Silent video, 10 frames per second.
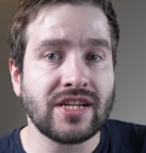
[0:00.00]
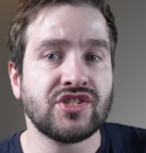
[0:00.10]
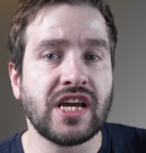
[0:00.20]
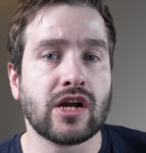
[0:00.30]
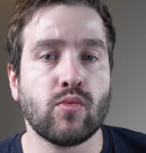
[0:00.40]
and
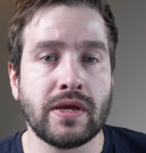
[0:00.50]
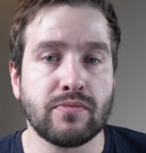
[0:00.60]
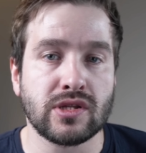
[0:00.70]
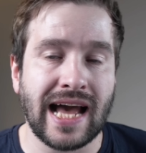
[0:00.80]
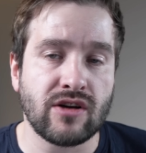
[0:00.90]
check
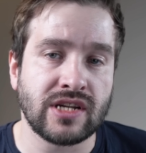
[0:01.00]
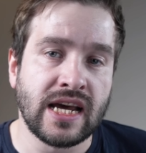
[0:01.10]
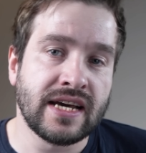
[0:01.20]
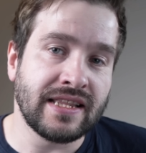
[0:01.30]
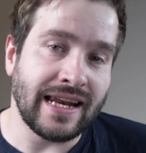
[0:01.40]
Webull out.
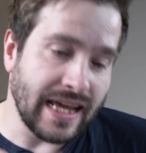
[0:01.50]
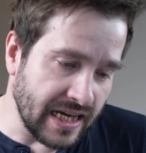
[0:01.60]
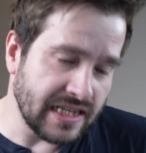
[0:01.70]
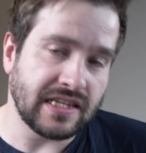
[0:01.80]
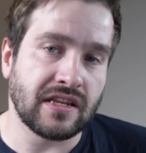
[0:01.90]
The
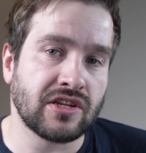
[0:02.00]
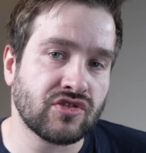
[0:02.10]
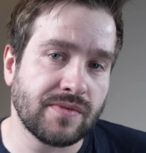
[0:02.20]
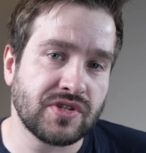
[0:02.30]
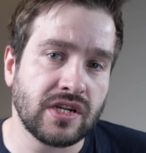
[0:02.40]
link is in the
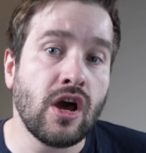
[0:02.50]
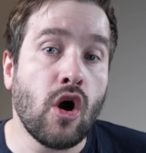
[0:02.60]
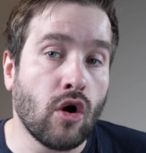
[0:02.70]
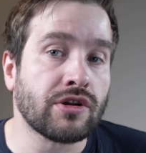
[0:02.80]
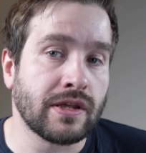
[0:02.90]
description
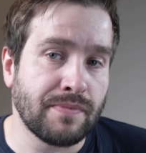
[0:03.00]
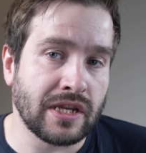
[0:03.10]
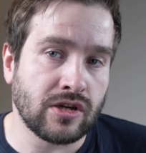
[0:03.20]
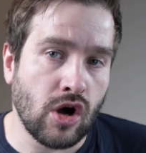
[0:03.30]
or in a pinned